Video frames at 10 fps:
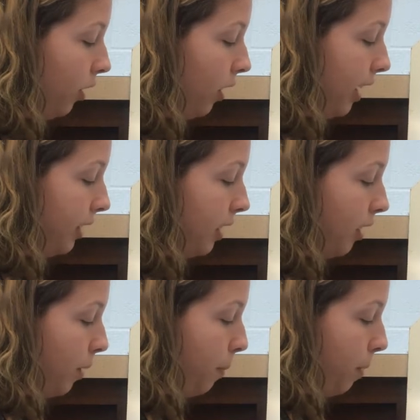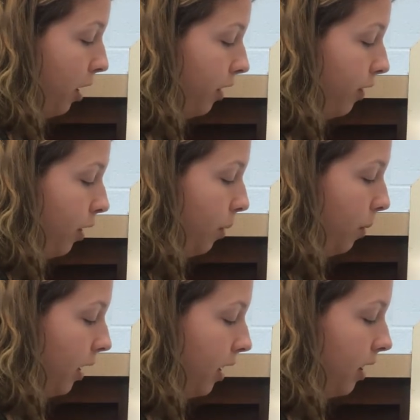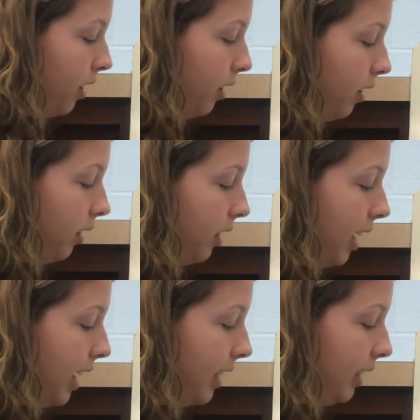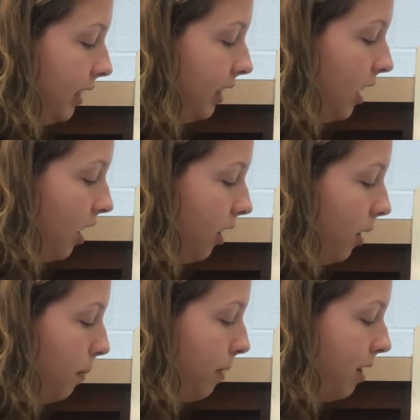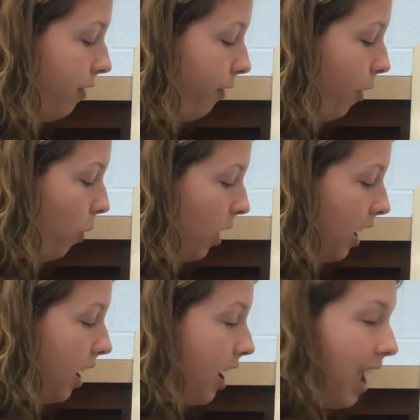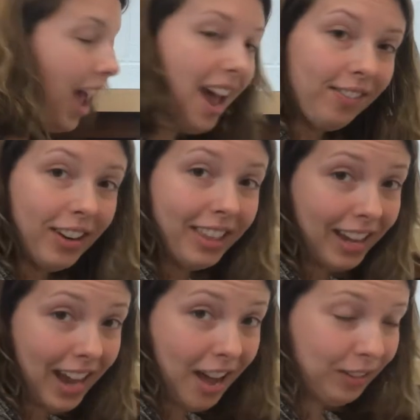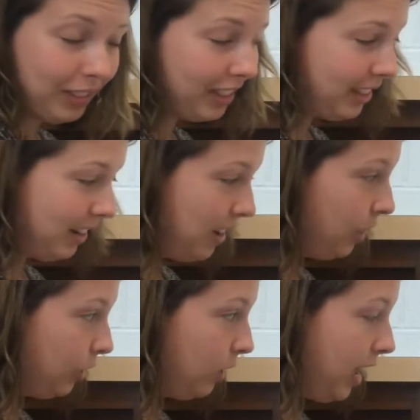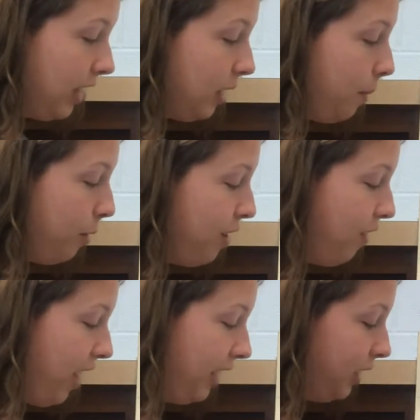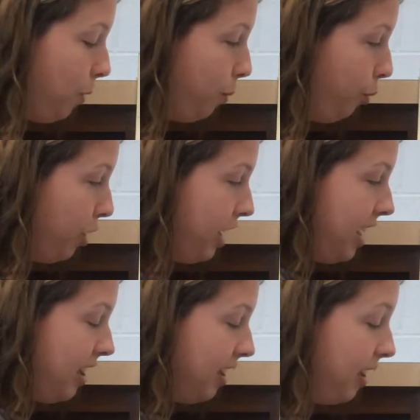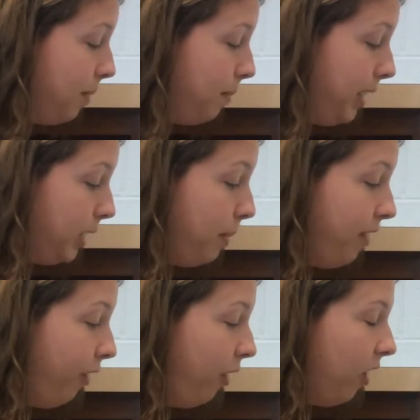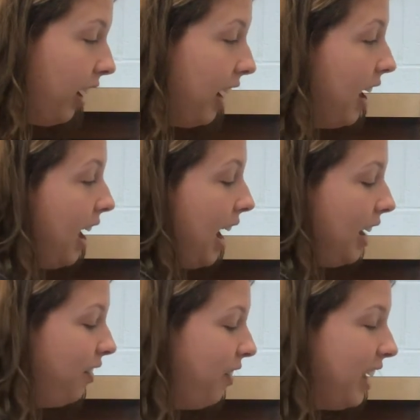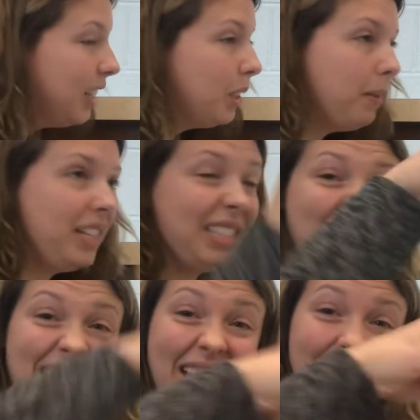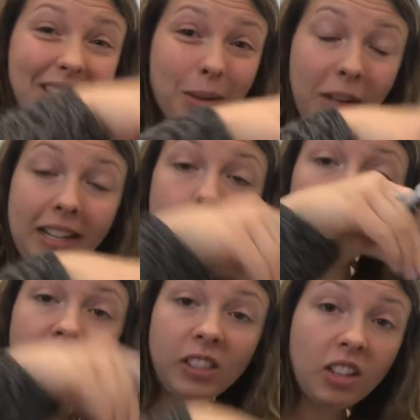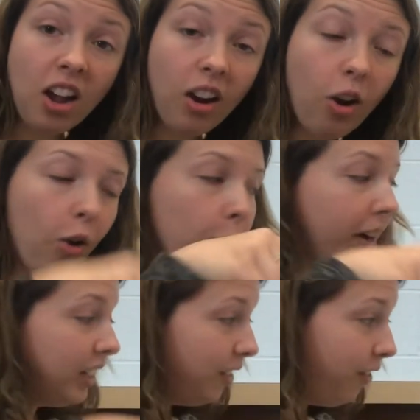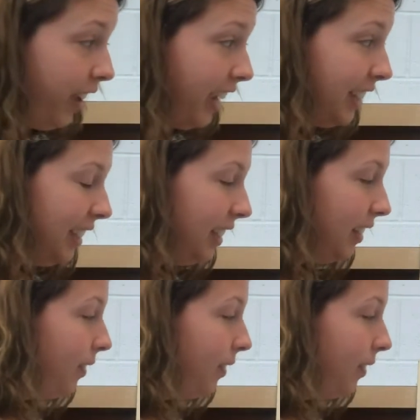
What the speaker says: is the part of the word that is stuck before everything else. So that's a prefix. So pre means before, and fix means like that's the place where it's stuck or where it's fixed.